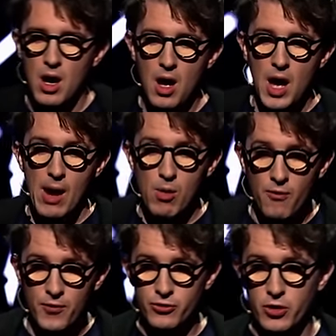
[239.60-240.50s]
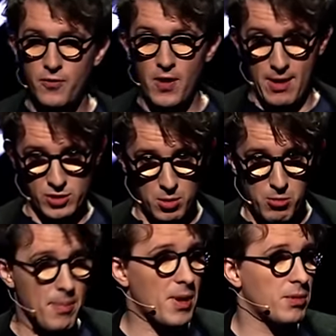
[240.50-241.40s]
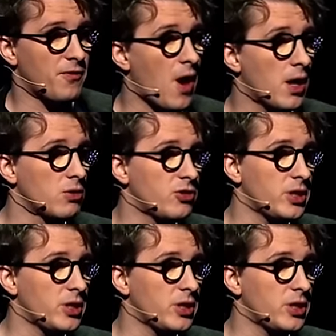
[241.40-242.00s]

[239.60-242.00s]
How often do you have trouble wrapping up the final